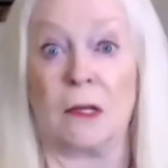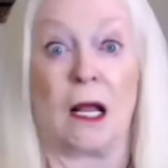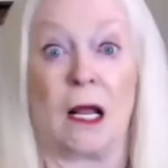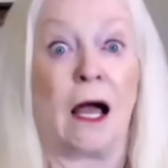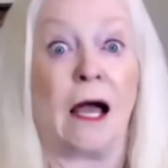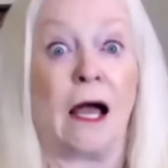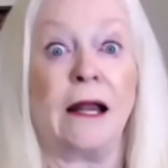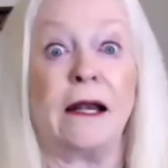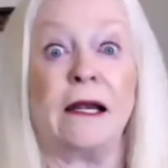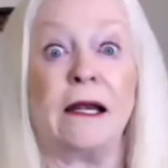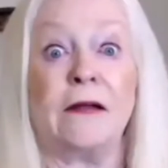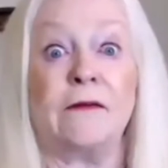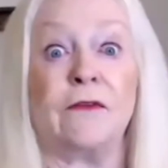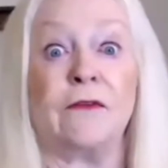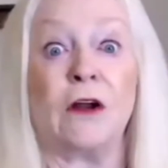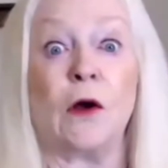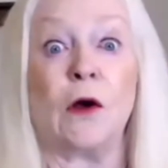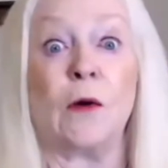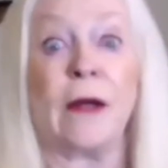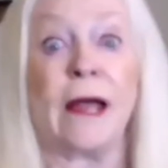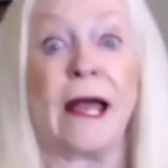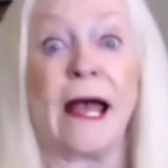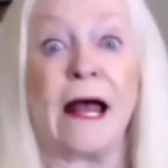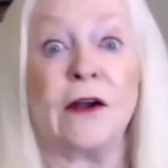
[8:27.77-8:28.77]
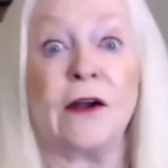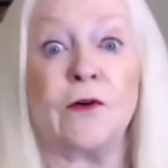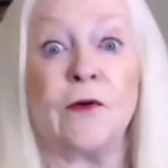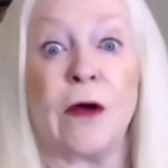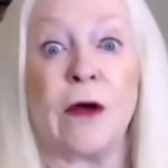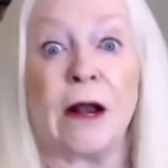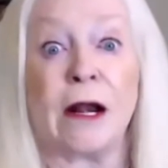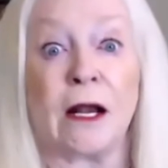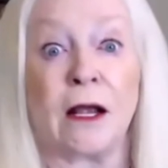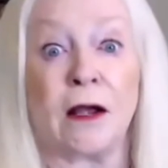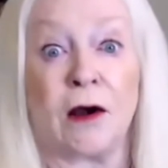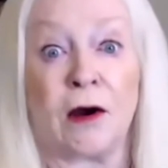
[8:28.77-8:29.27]
I didn't even know he had
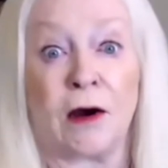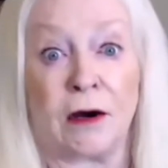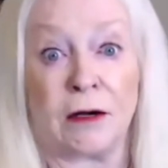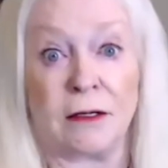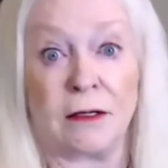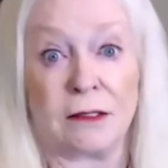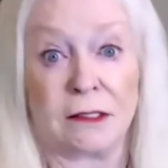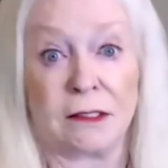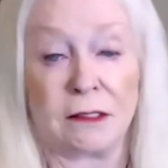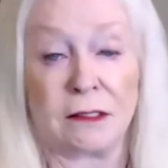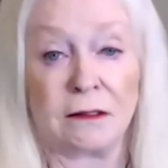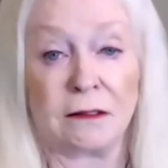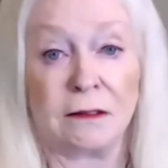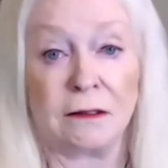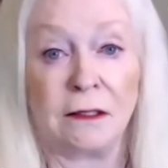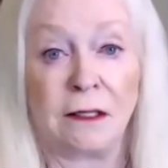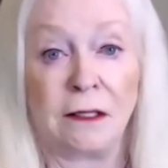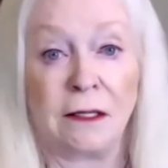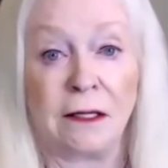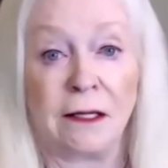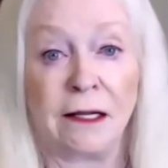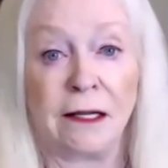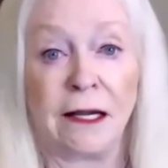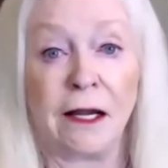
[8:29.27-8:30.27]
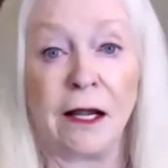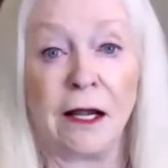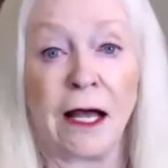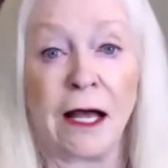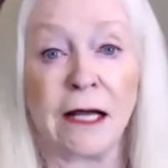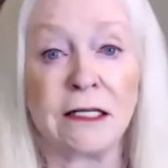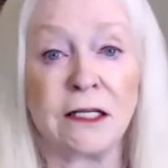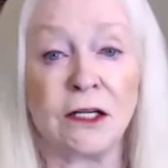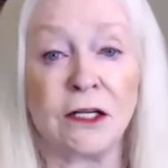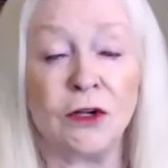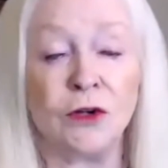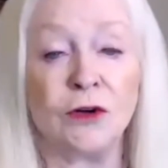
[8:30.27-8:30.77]
credit cards. He
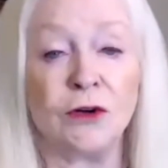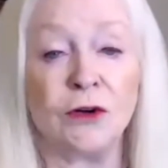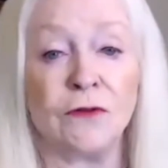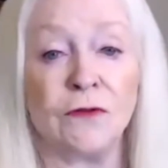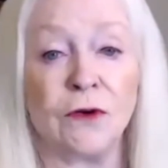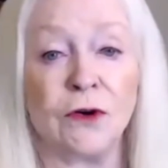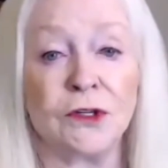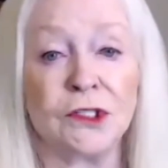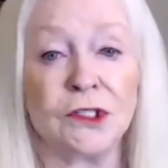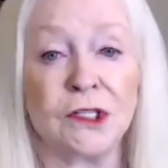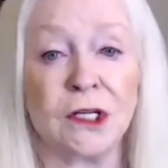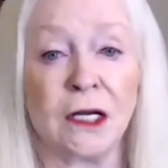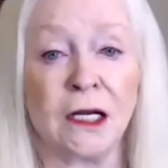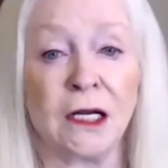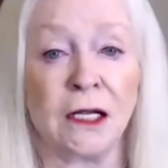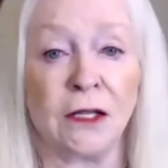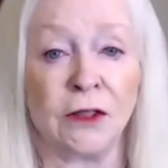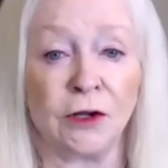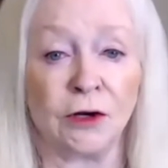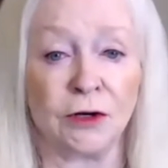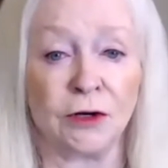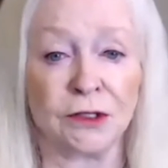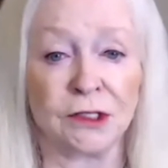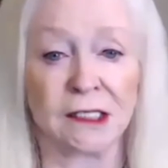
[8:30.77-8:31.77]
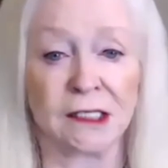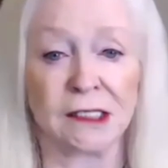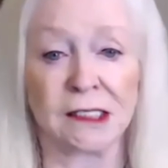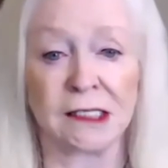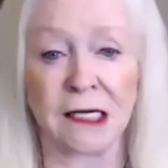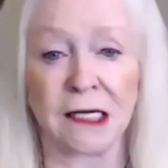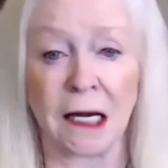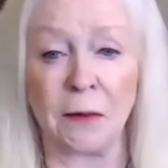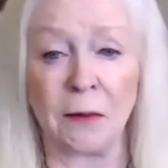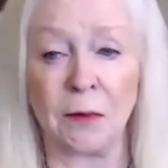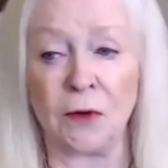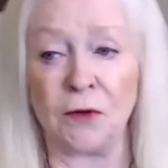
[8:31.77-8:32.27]
got to university and there's this
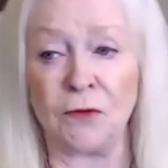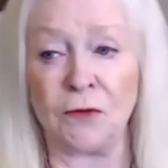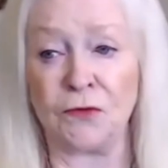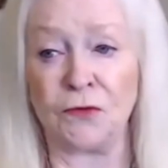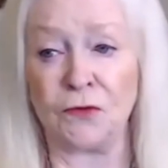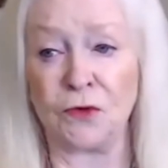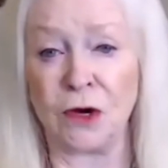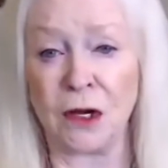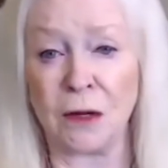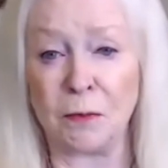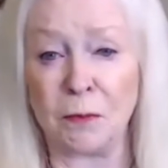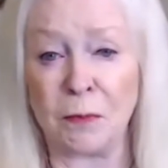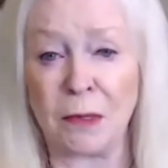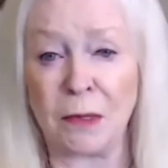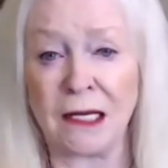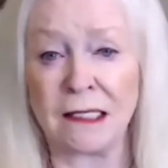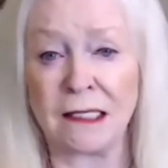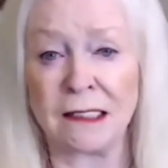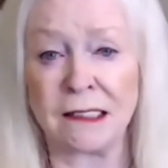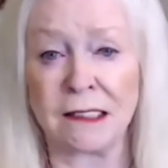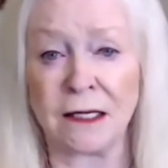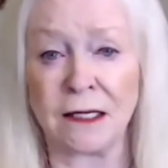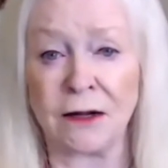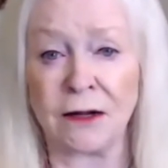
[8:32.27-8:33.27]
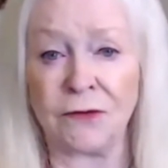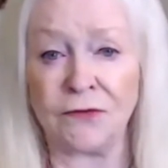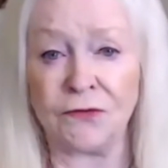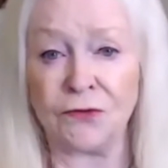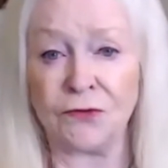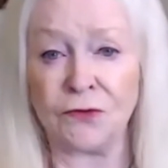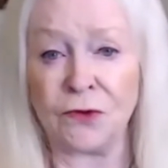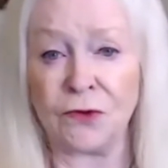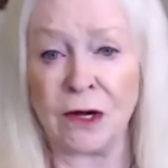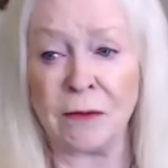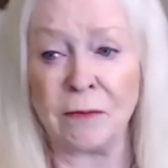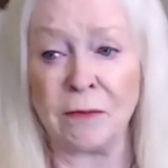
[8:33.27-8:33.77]
table, free pizza,
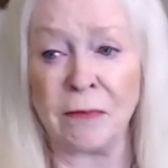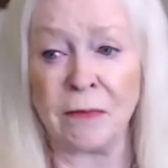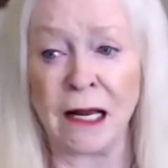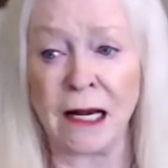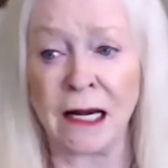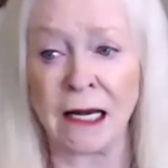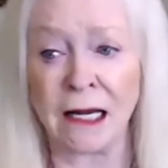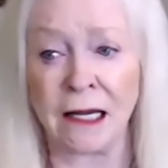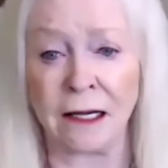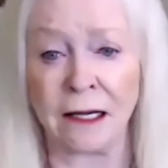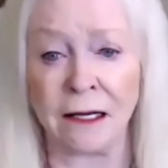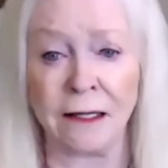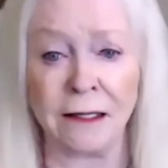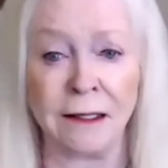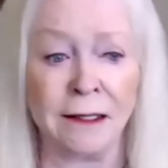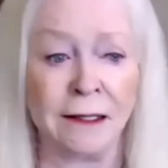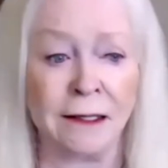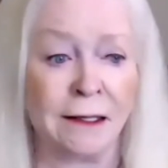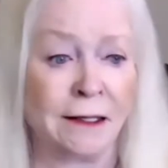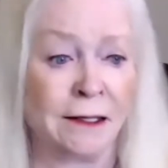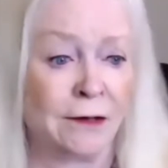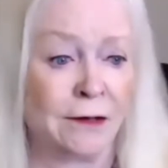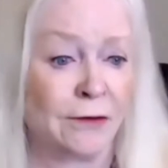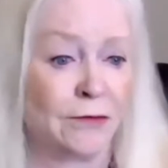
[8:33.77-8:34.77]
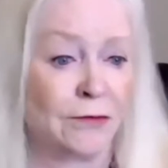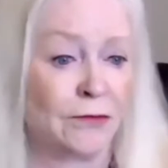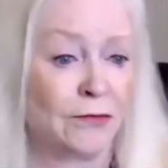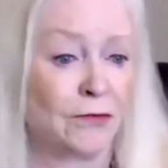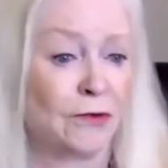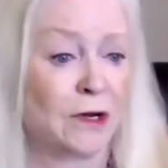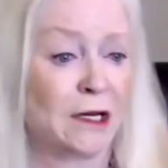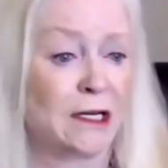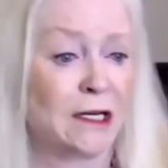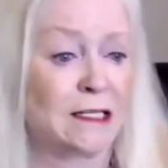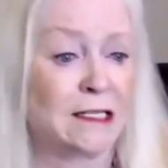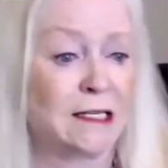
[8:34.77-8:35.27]
free money,
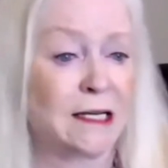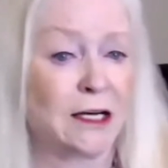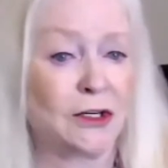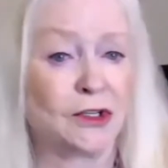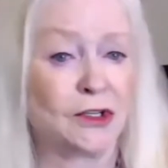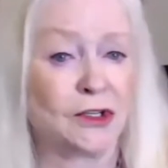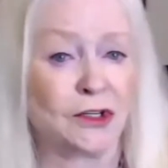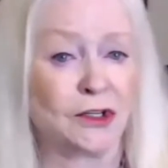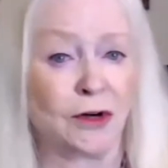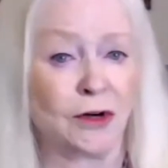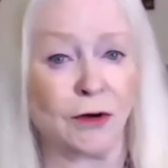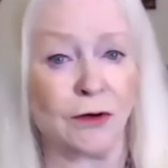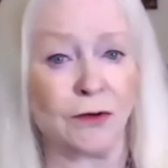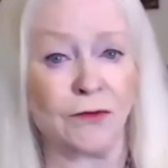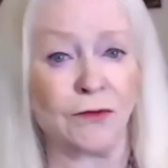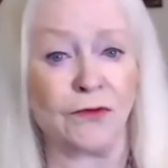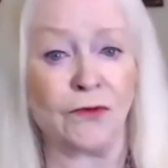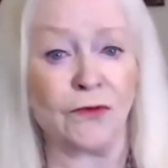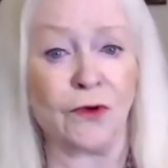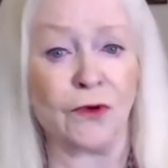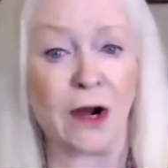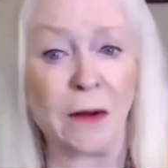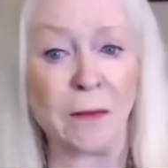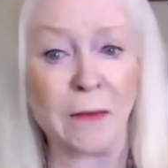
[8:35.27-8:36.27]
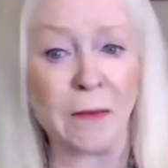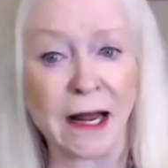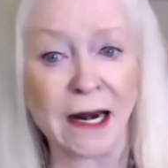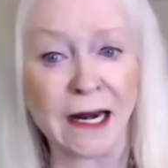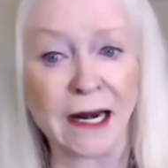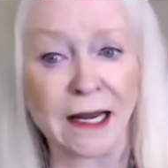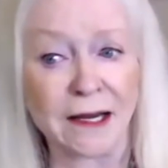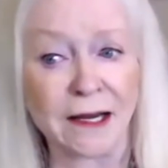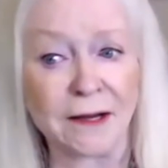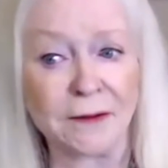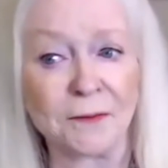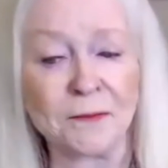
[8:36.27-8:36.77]
free t-shirt, free
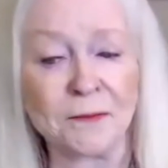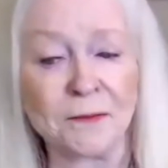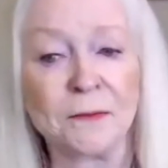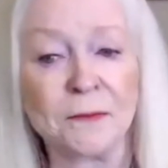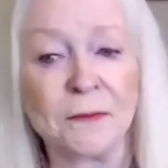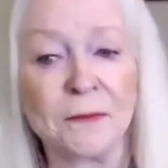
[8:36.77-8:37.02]
money.